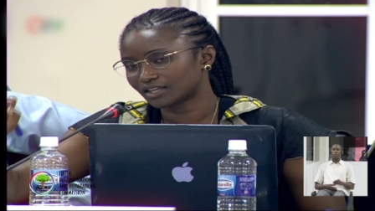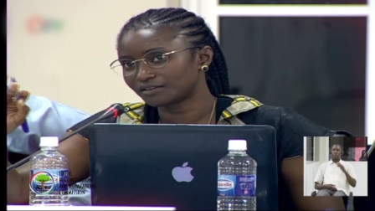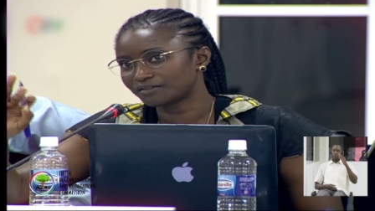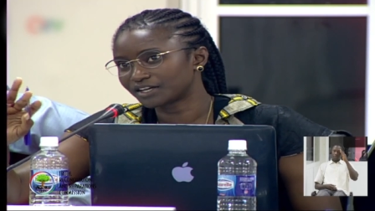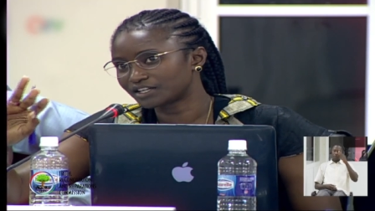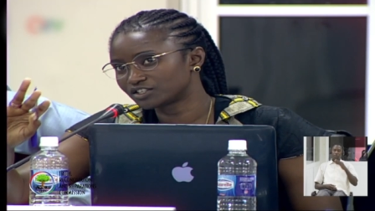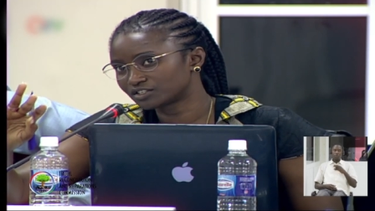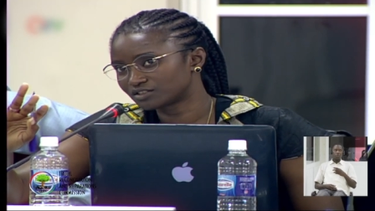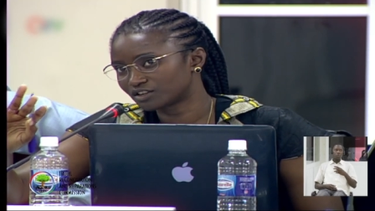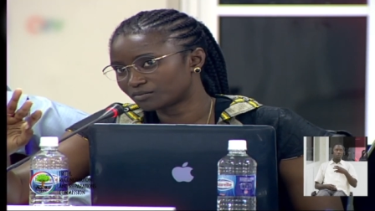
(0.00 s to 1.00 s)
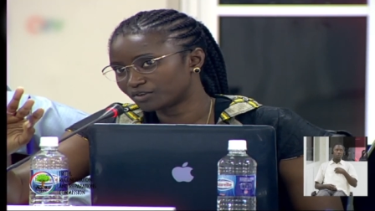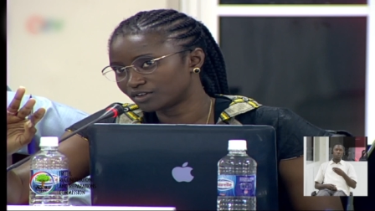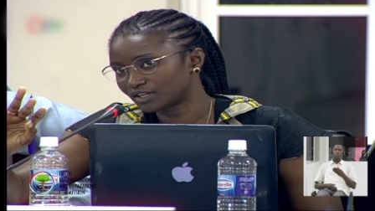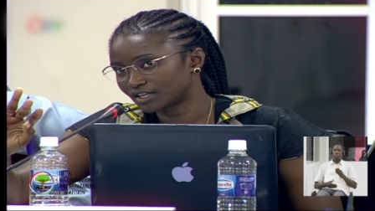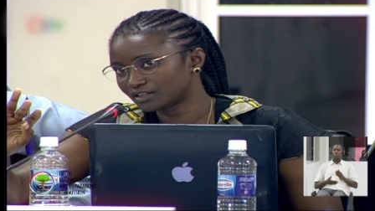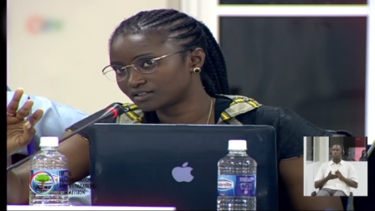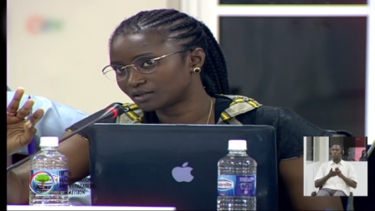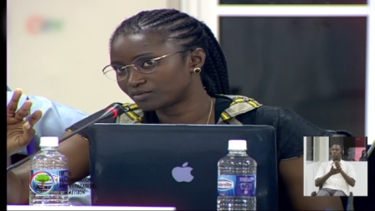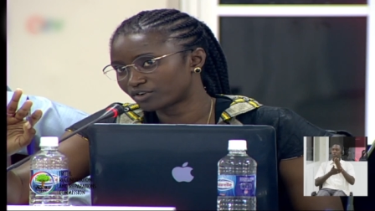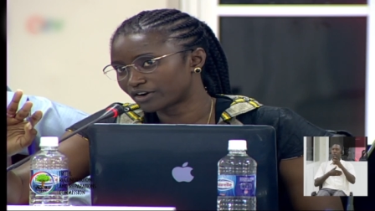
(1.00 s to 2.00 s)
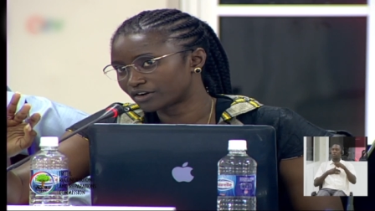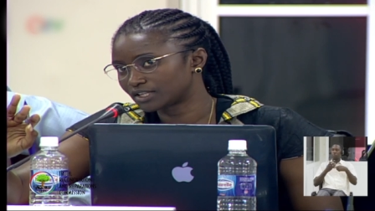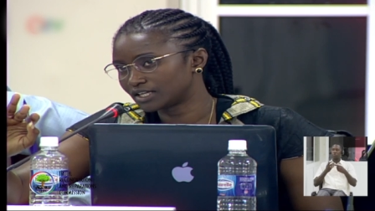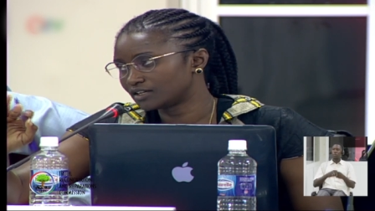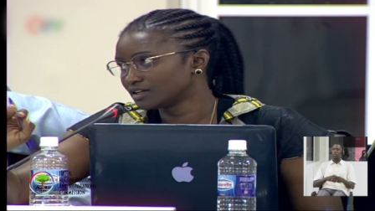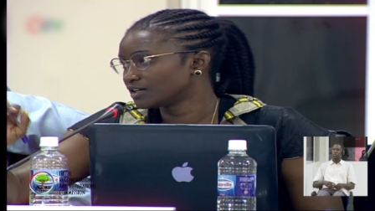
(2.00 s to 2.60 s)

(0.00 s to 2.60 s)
If I can just stop you there temporarily.